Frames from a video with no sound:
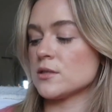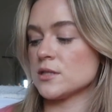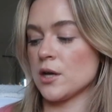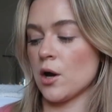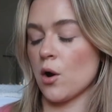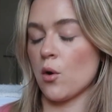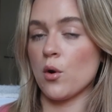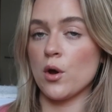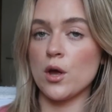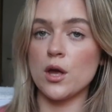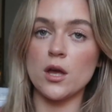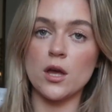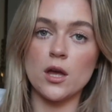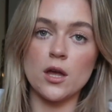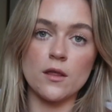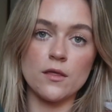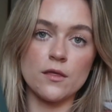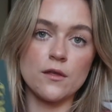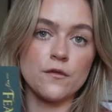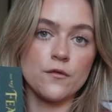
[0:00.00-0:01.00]
So
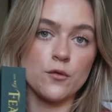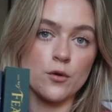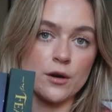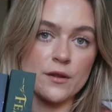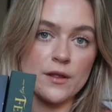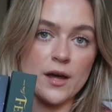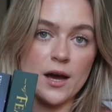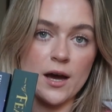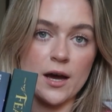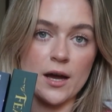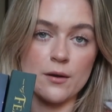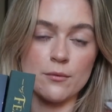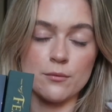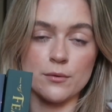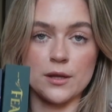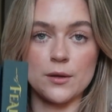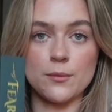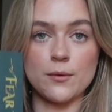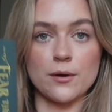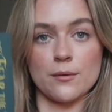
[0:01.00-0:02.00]
the 4 that I
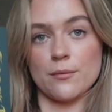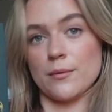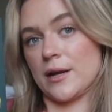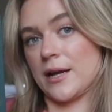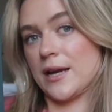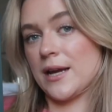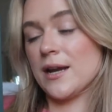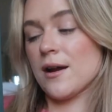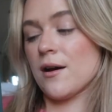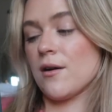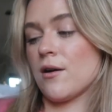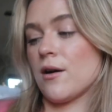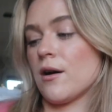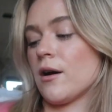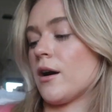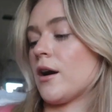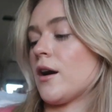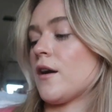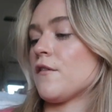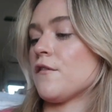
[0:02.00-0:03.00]
really want to read
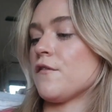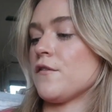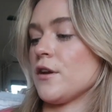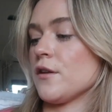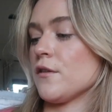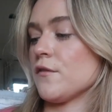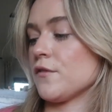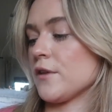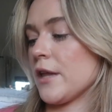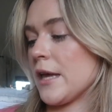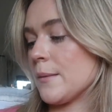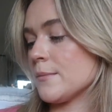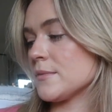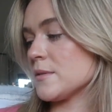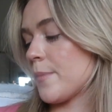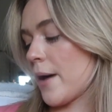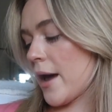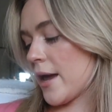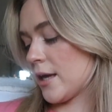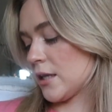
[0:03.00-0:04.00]
are Fear the
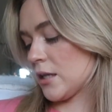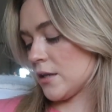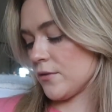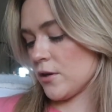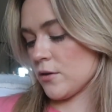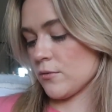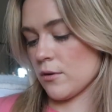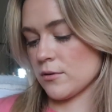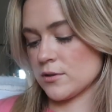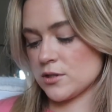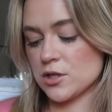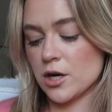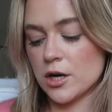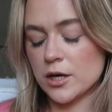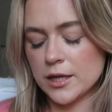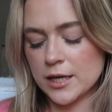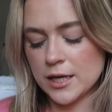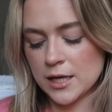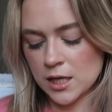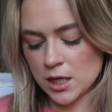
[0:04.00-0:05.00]
Flames by Olivia Rose
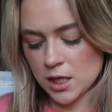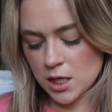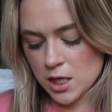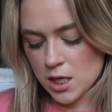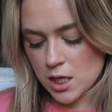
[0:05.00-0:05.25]
Darling.